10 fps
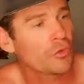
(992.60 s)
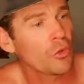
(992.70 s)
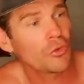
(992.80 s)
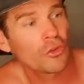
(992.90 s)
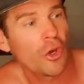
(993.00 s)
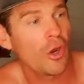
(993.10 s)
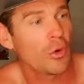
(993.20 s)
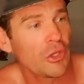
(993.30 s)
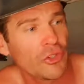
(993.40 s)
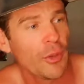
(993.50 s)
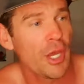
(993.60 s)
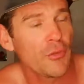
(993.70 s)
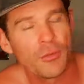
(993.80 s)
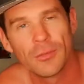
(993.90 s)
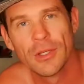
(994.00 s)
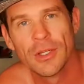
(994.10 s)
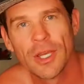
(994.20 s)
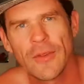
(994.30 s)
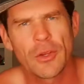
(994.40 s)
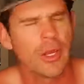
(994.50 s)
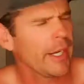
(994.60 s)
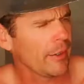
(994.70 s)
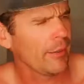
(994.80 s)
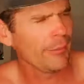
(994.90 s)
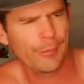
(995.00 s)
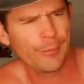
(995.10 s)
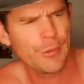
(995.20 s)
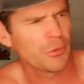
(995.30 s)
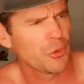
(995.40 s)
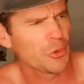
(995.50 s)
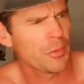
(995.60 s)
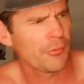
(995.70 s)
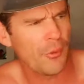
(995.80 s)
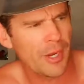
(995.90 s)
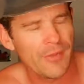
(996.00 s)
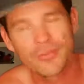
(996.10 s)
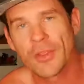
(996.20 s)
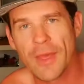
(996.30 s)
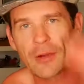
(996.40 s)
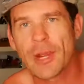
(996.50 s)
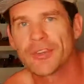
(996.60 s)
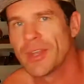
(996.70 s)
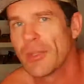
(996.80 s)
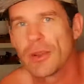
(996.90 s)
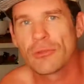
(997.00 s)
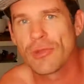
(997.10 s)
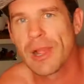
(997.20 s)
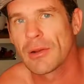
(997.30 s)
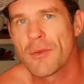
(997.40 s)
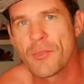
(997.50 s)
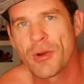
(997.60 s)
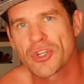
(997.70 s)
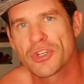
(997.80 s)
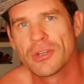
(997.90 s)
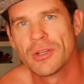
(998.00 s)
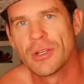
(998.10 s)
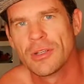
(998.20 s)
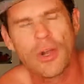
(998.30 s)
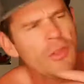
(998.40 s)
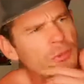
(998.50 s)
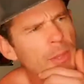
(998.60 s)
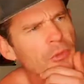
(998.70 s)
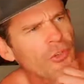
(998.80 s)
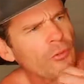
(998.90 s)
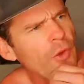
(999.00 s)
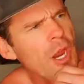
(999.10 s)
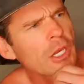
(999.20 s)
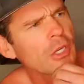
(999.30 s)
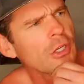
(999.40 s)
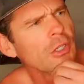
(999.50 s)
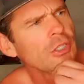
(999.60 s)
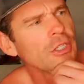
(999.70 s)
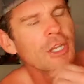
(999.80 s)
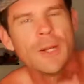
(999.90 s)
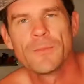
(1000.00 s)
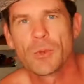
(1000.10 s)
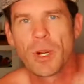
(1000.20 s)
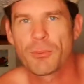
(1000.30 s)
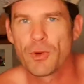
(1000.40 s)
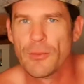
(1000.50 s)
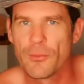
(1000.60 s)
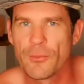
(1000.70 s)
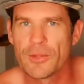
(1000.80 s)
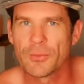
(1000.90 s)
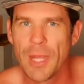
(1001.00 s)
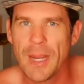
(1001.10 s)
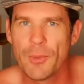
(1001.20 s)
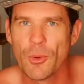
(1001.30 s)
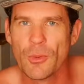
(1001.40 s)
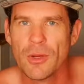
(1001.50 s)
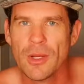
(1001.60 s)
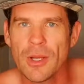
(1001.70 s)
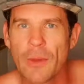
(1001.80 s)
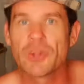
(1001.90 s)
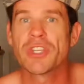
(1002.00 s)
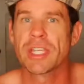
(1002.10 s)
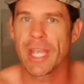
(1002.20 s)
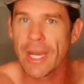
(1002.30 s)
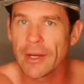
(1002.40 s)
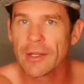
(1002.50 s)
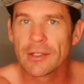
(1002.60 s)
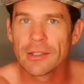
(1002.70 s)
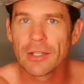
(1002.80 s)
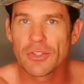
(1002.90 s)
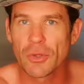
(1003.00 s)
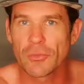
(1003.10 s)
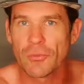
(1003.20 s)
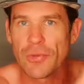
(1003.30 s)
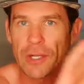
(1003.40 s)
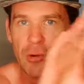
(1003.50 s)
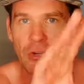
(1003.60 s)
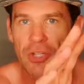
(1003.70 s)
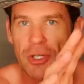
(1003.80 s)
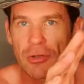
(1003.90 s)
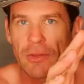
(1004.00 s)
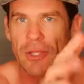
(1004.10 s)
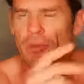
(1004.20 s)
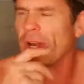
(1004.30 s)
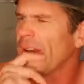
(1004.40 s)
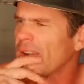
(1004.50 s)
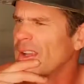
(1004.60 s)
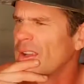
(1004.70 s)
person's hot, I'll get something out of them. And then you go, hang on, you wouldn't talk to me beforehand. So then that creates another reality of depression. Oh, these people are so fake. You know, you want approval from these people. Then once you get it, because you fit their criteria, then you go, hang on,